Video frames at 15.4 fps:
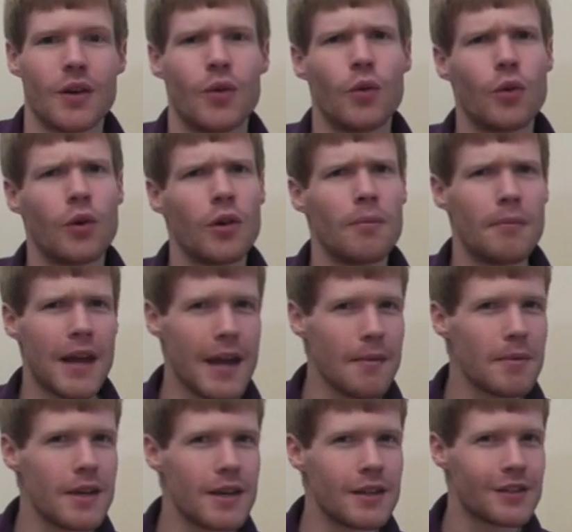or
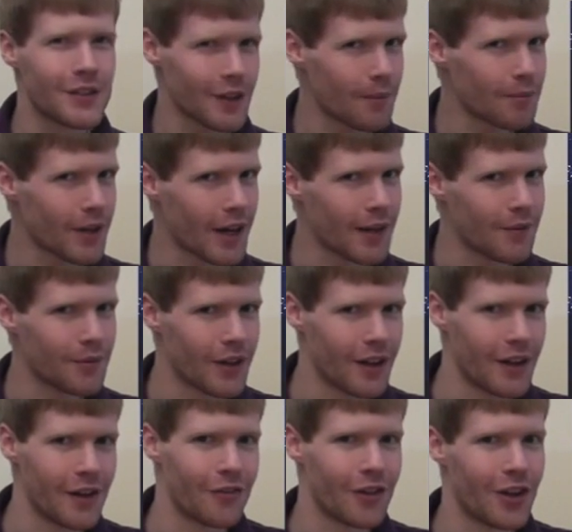maybe sometimes they
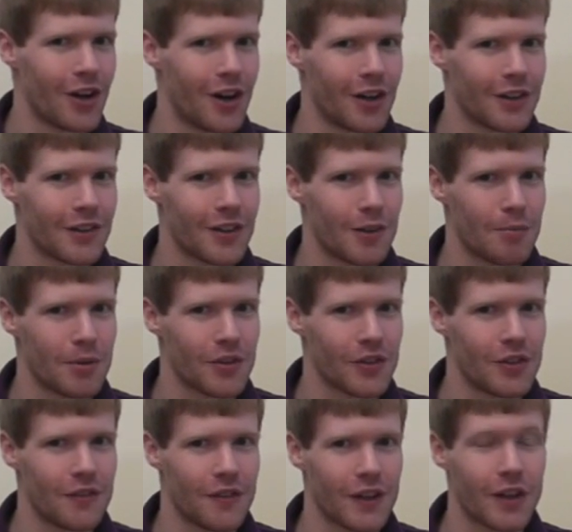live along the
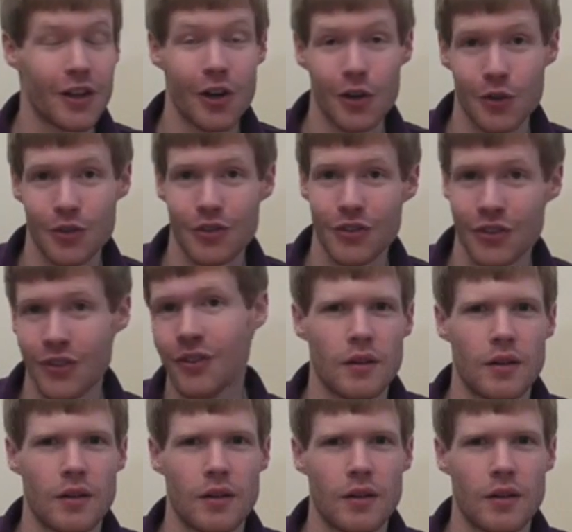Pacific coast.